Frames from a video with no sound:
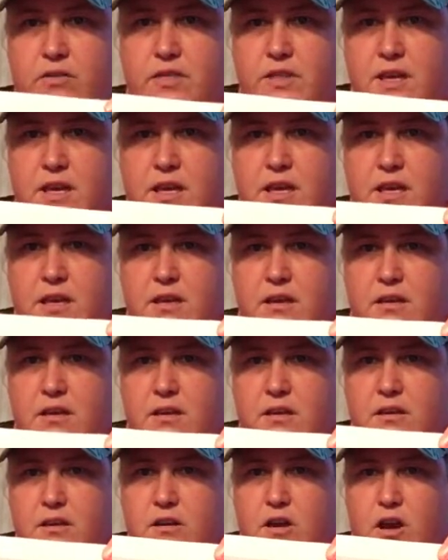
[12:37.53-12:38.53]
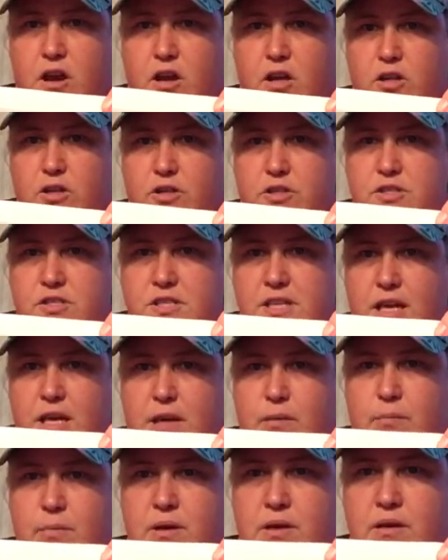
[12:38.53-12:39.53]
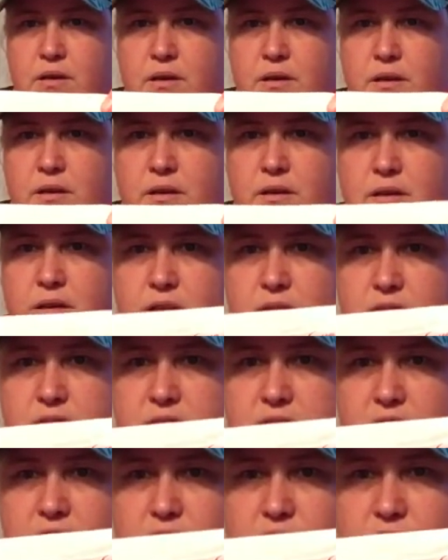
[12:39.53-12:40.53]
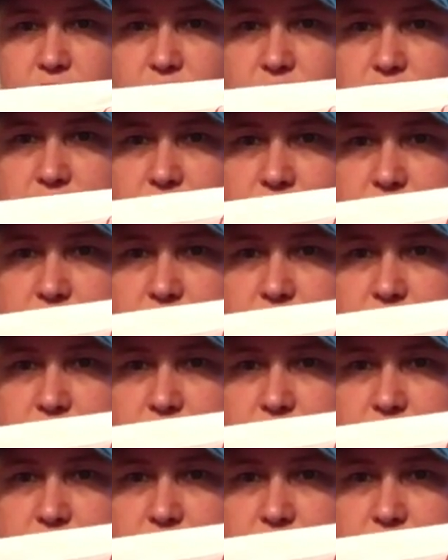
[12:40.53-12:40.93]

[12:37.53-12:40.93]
the collar seam. That's kind of a nifty